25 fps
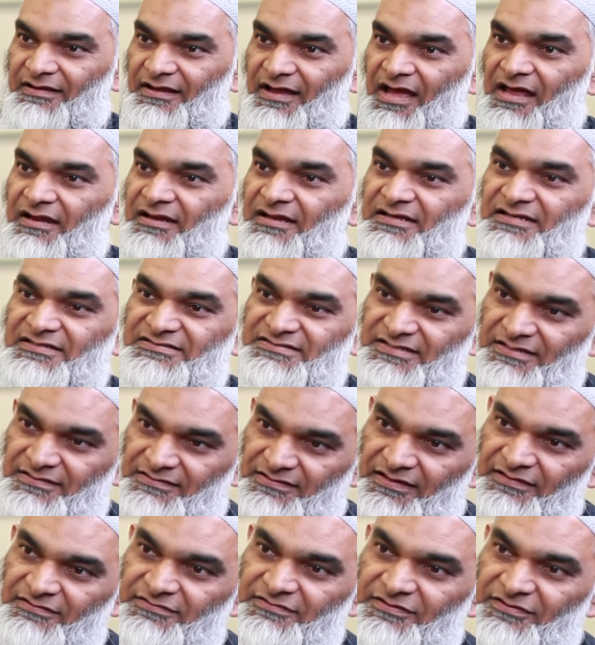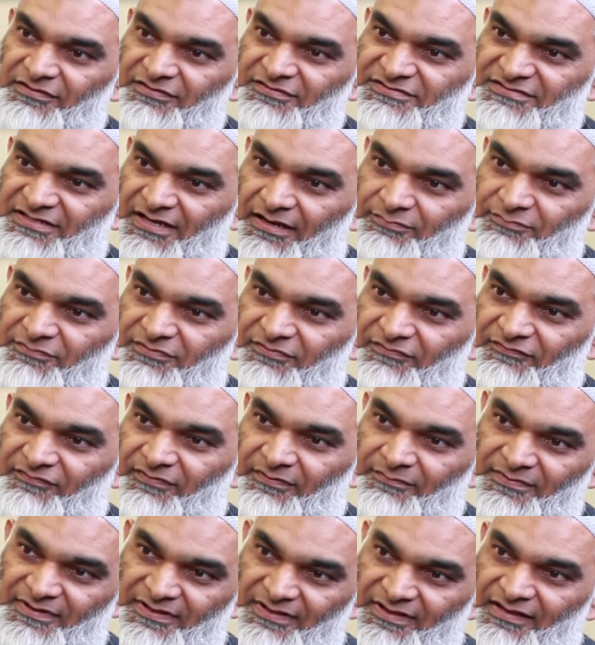And it is the 19th chapter
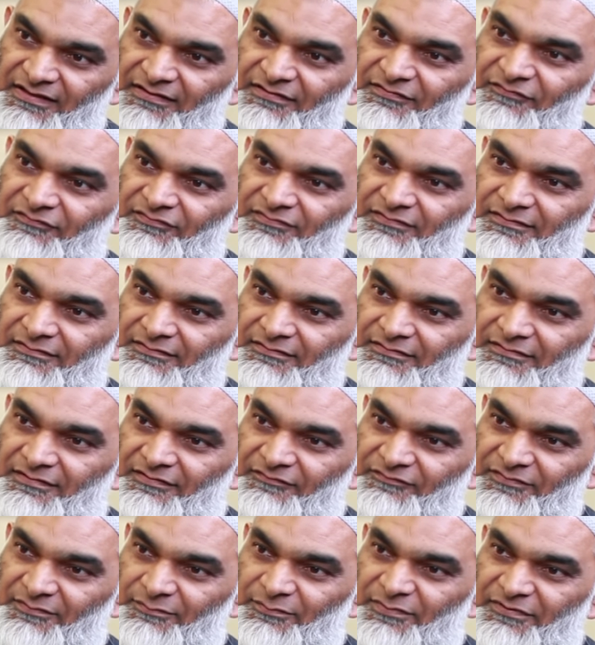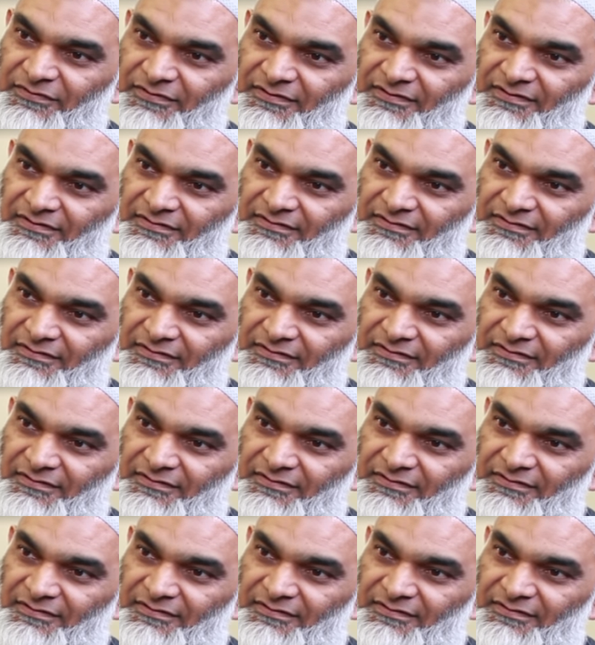from the end of the, of the book.